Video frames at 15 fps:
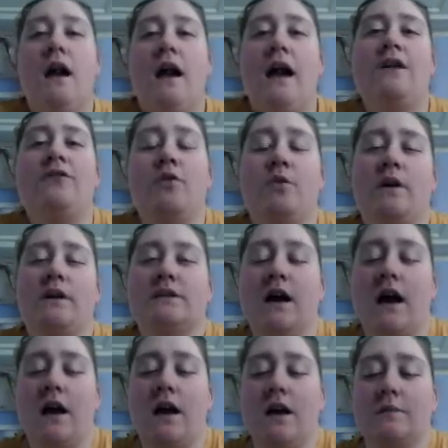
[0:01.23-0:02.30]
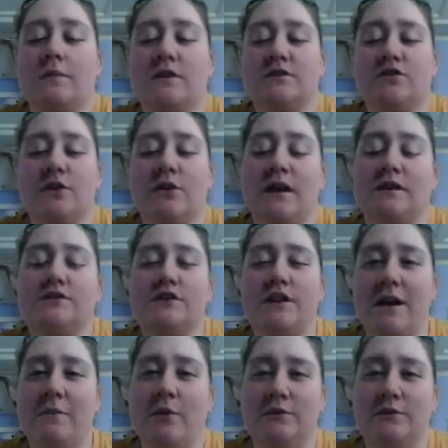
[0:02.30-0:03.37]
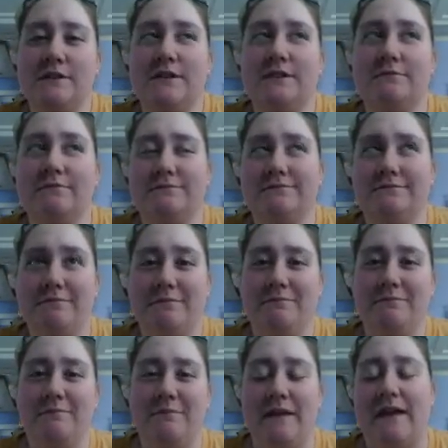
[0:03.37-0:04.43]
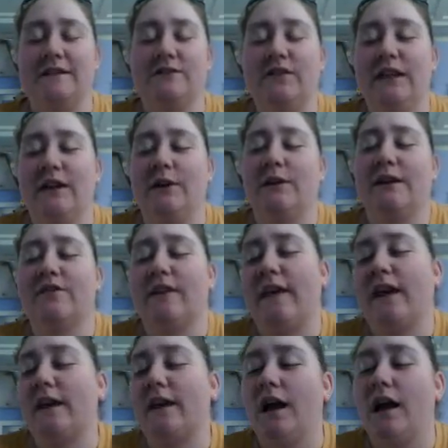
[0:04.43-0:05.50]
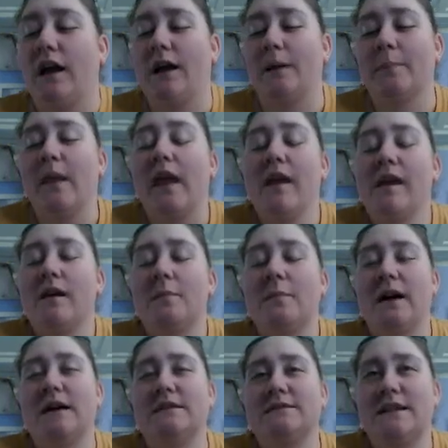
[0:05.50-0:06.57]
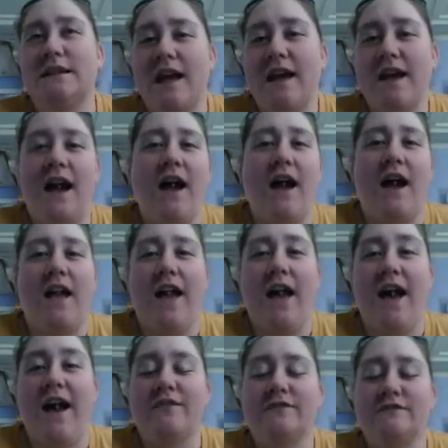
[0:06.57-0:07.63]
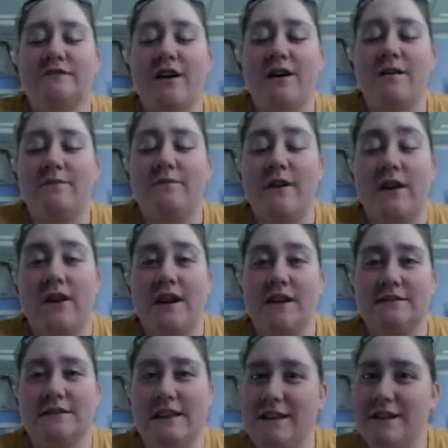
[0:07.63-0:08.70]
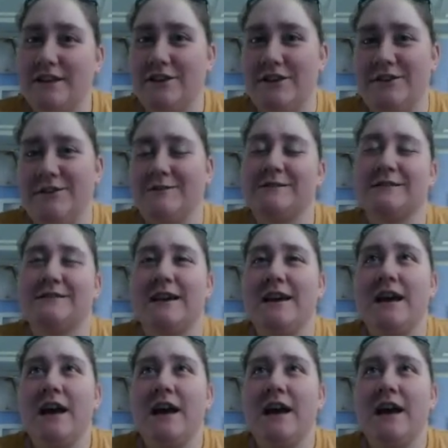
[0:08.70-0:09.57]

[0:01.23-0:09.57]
Hi everyone. So yesterday I posted my last video and everything. But today I have some very exciting news.